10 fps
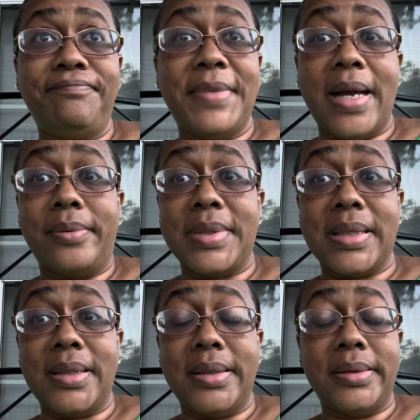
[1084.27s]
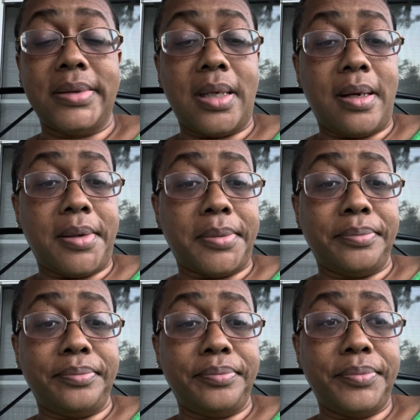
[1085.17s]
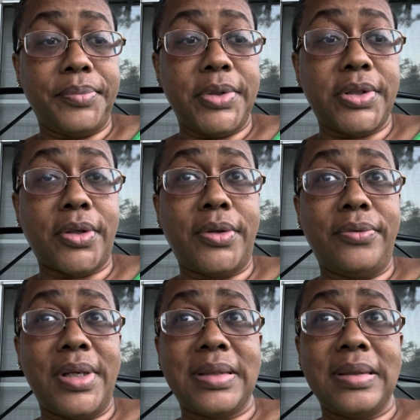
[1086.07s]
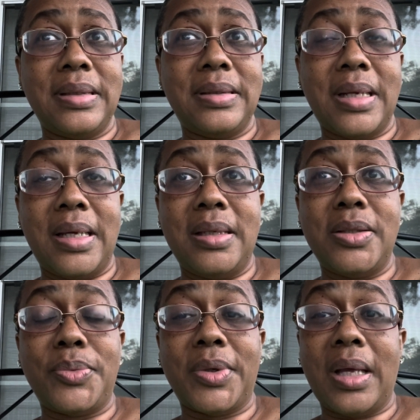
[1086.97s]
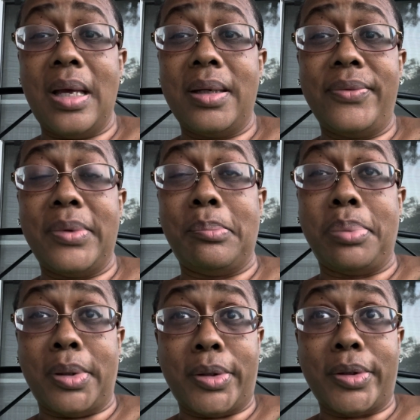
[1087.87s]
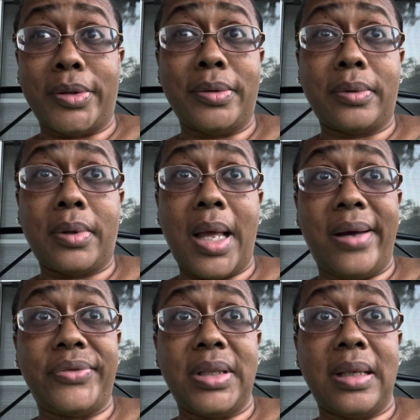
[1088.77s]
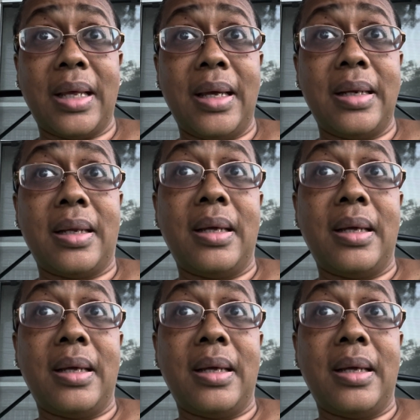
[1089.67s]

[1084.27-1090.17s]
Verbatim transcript: that was it. Um, so the rest of the days were kind of a blur after that.